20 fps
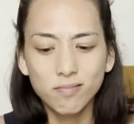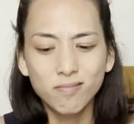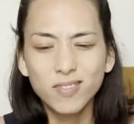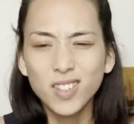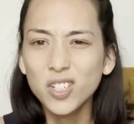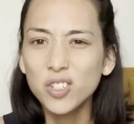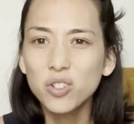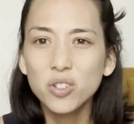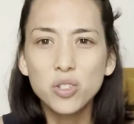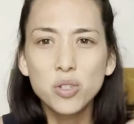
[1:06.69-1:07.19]

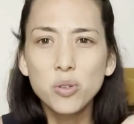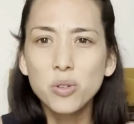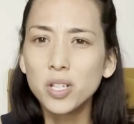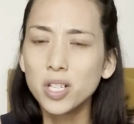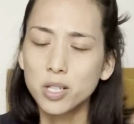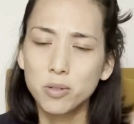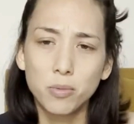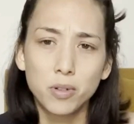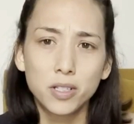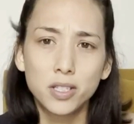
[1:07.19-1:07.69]
Let's just do
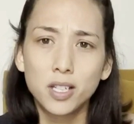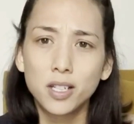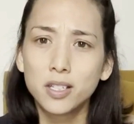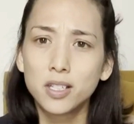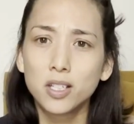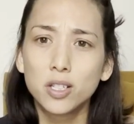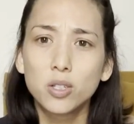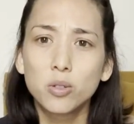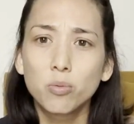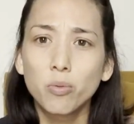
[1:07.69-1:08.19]
this one since
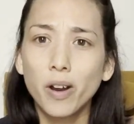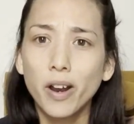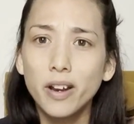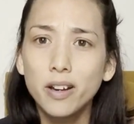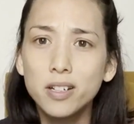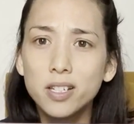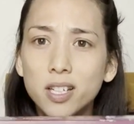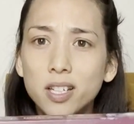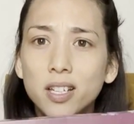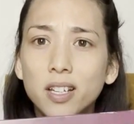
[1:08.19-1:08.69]
it's
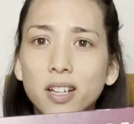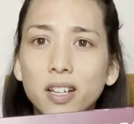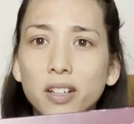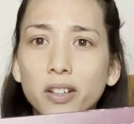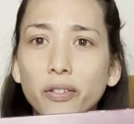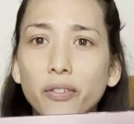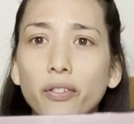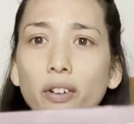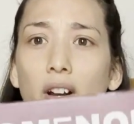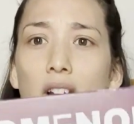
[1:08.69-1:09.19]
right in
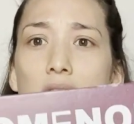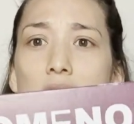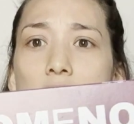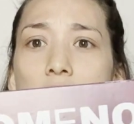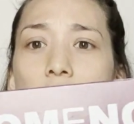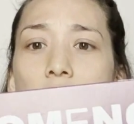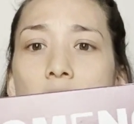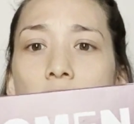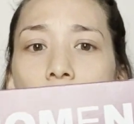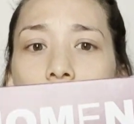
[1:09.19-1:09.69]
the front.
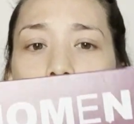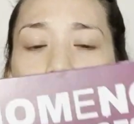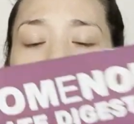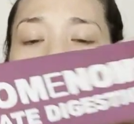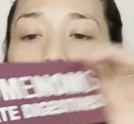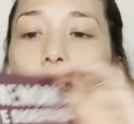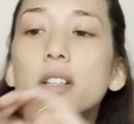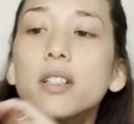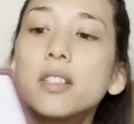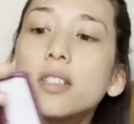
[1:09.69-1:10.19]

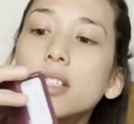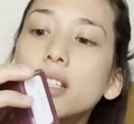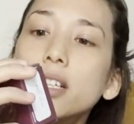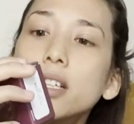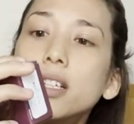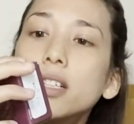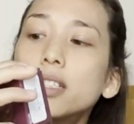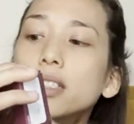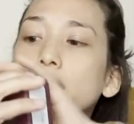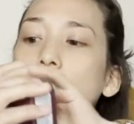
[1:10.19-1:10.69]
This
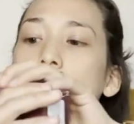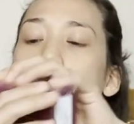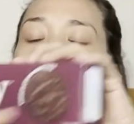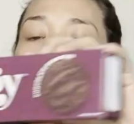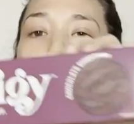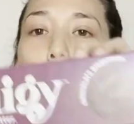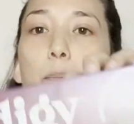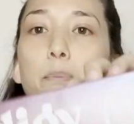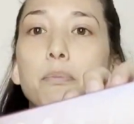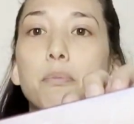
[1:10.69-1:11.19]
is
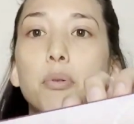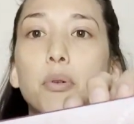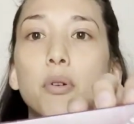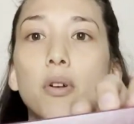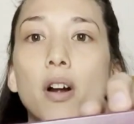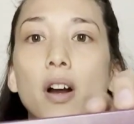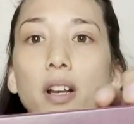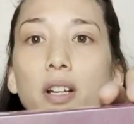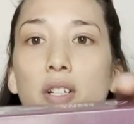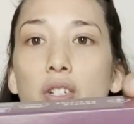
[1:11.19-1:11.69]

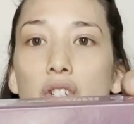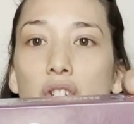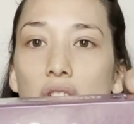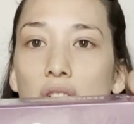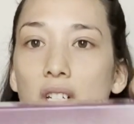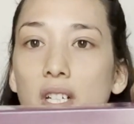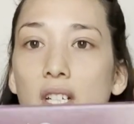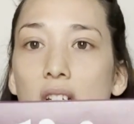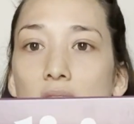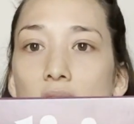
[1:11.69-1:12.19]

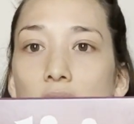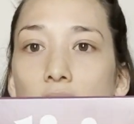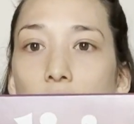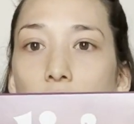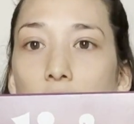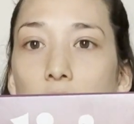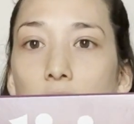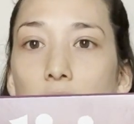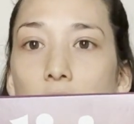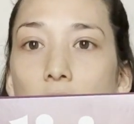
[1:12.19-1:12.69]
Prodigy
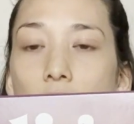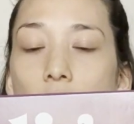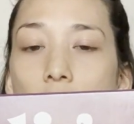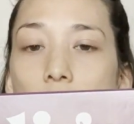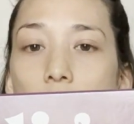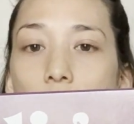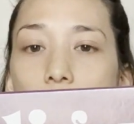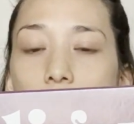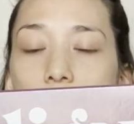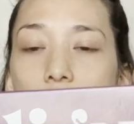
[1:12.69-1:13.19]

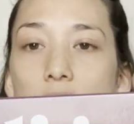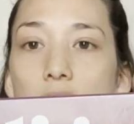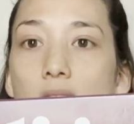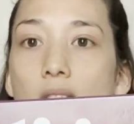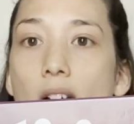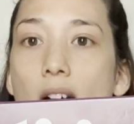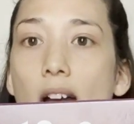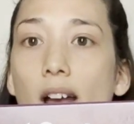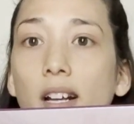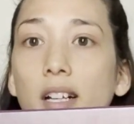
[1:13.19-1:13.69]
uh,
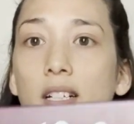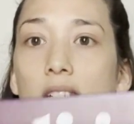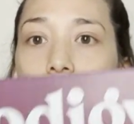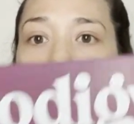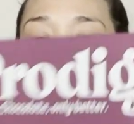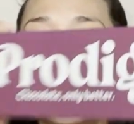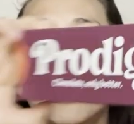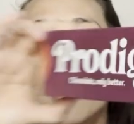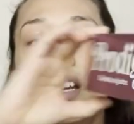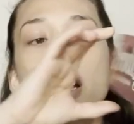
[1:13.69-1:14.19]

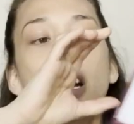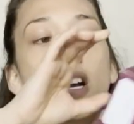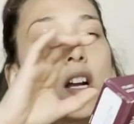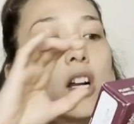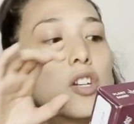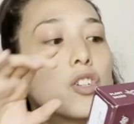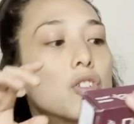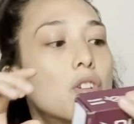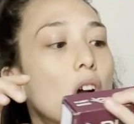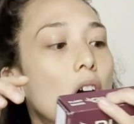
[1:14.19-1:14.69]
snacks,
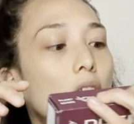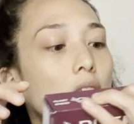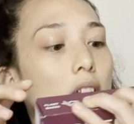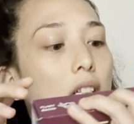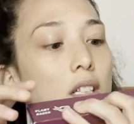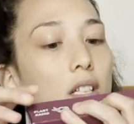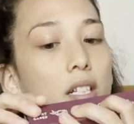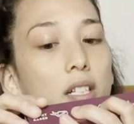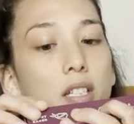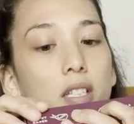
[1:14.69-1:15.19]

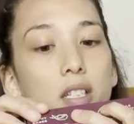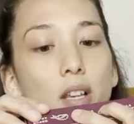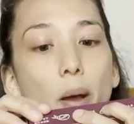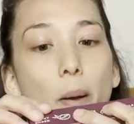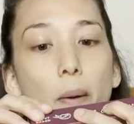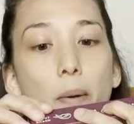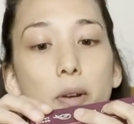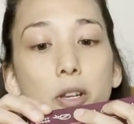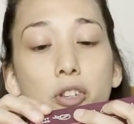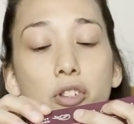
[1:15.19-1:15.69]
chocolate
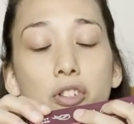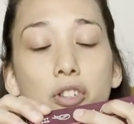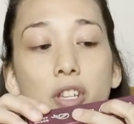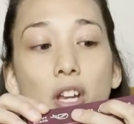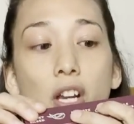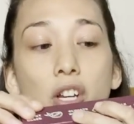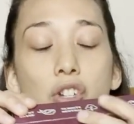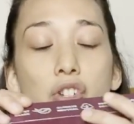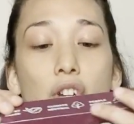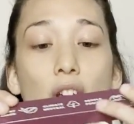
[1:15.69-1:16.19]

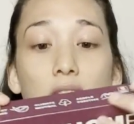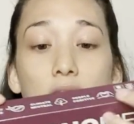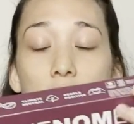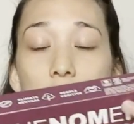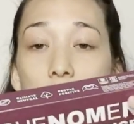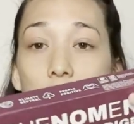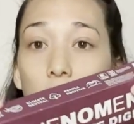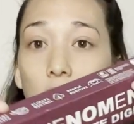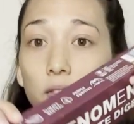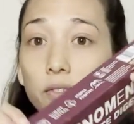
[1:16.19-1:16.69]

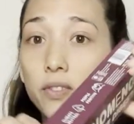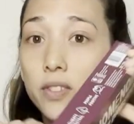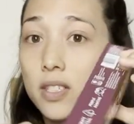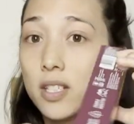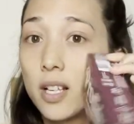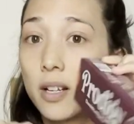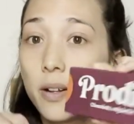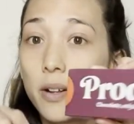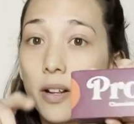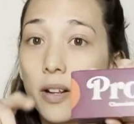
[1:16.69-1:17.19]
digestives.